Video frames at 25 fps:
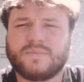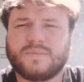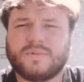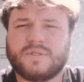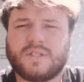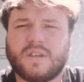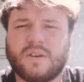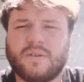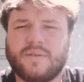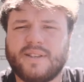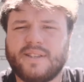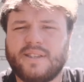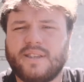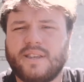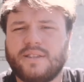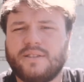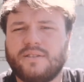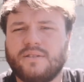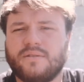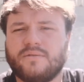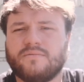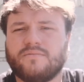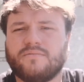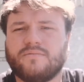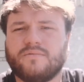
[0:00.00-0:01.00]
So
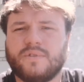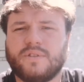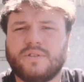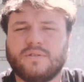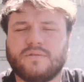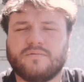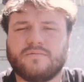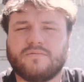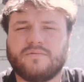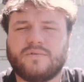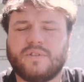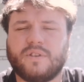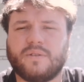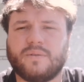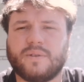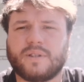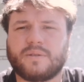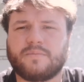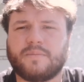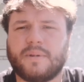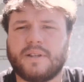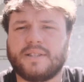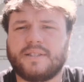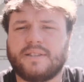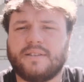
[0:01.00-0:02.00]
it's not too
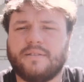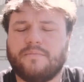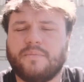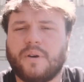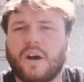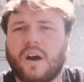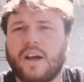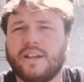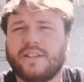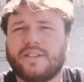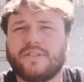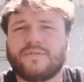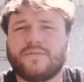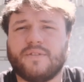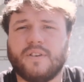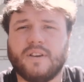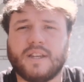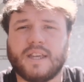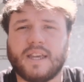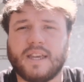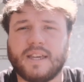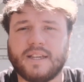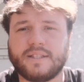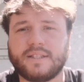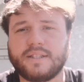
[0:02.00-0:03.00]
expensive, but I just
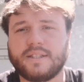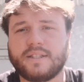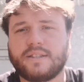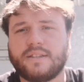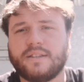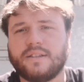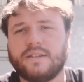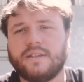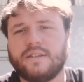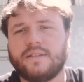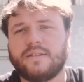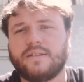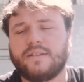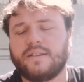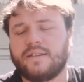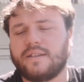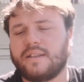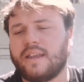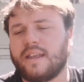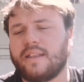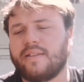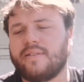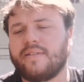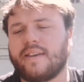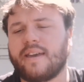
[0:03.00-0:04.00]
find it easier to
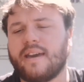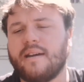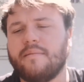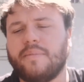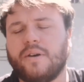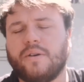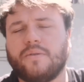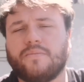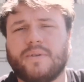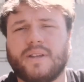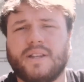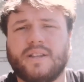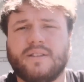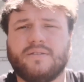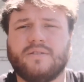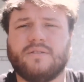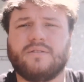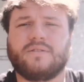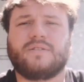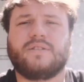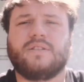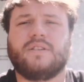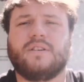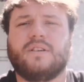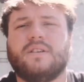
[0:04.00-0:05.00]
get a bulk billing
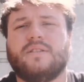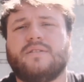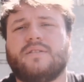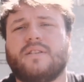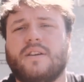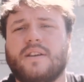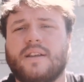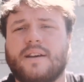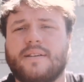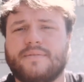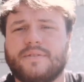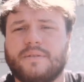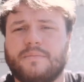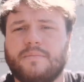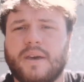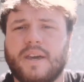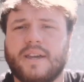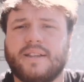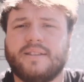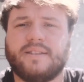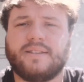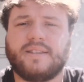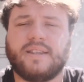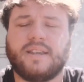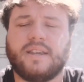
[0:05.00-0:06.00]
doctor. Don't have to
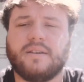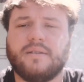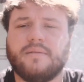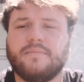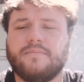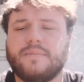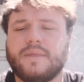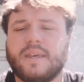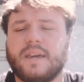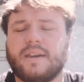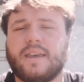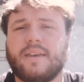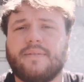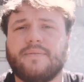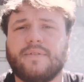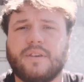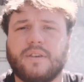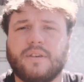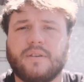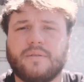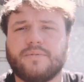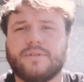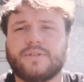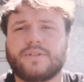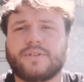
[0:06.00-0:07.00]
pay to see them. They give
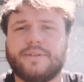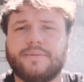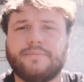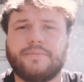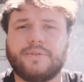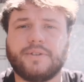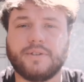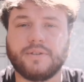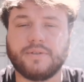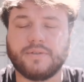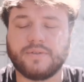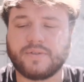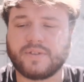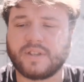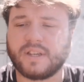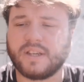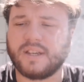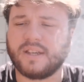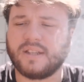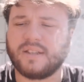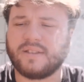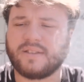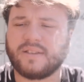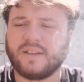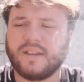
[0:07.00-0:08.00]
you your prescriptions,
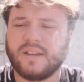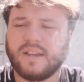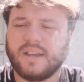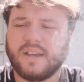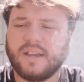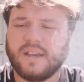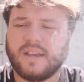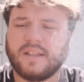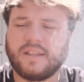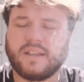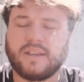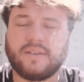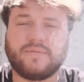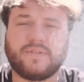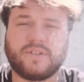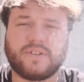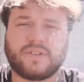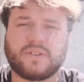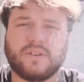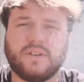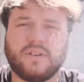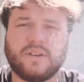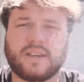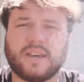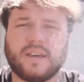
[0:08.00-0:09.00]
and you've
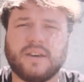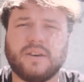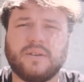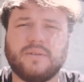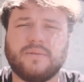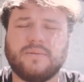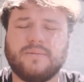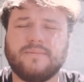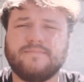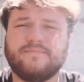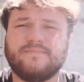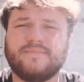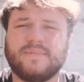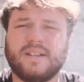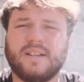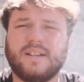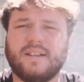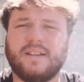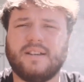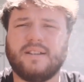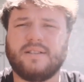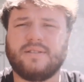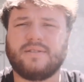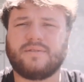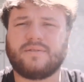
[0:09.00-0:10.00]
just got to go
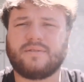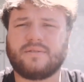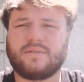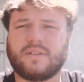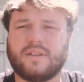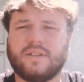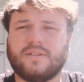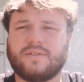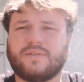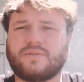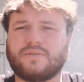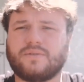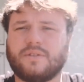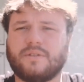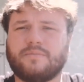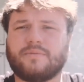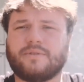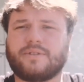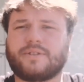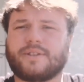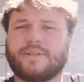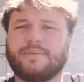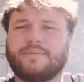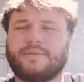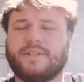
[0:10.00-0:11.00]
and sort your
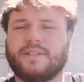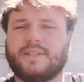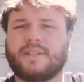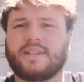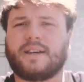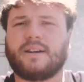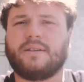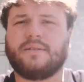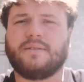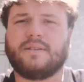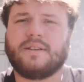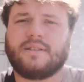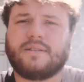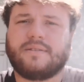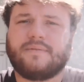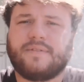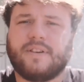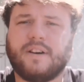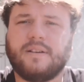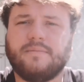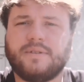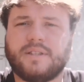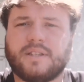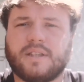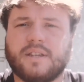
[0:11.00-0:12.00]
prescriptions out at the
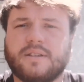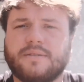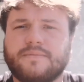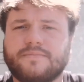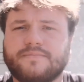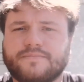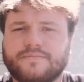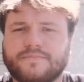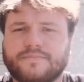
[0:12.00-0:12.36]
pharmacy.